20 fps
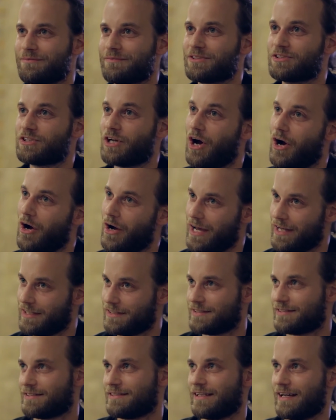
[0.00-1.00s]
So
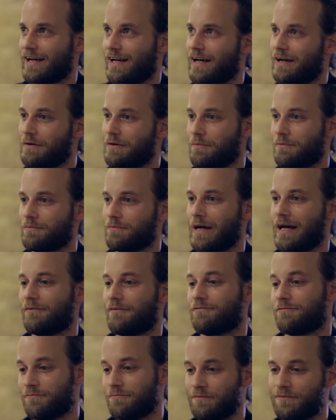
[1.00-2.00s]
it's
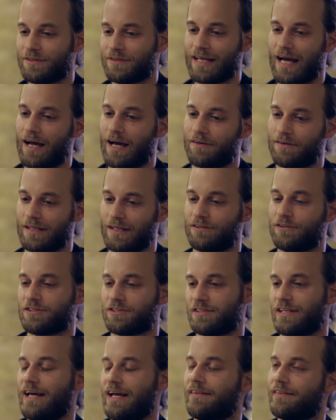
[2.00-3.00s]
it
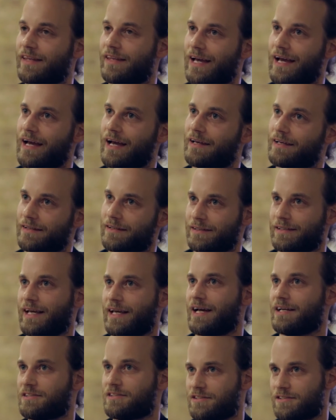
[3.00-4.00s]
doesn't end there. It
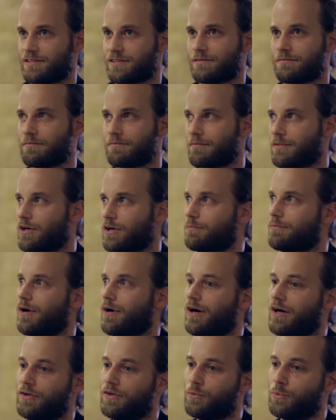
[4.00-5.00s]
gets
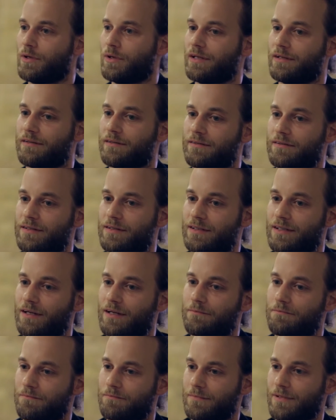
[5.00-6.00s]
combined with, you
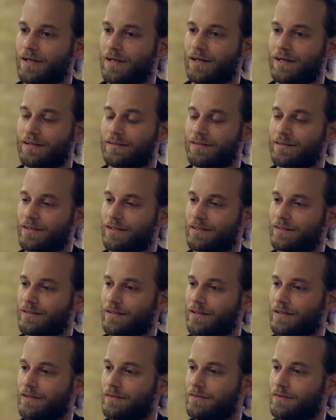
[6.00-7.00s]
know,
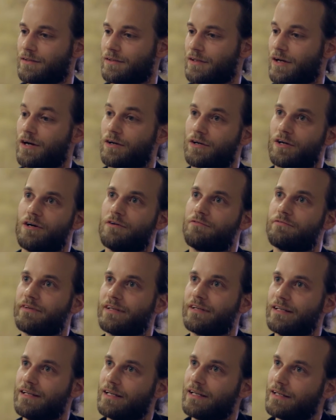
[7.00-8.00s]
our gut
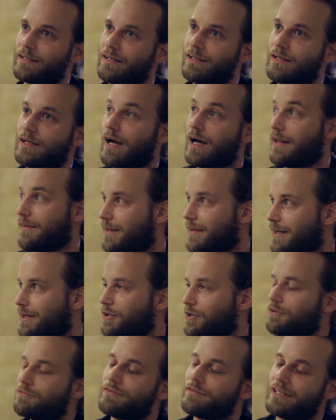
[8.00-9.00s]
feeling and their
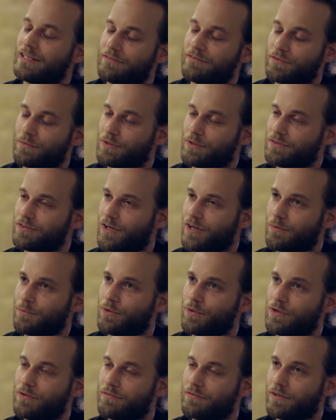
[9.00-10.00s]
gut feeling from a design
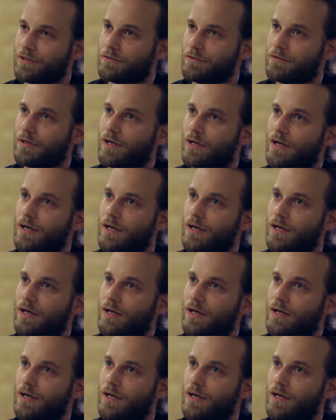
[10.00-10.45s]
point of view.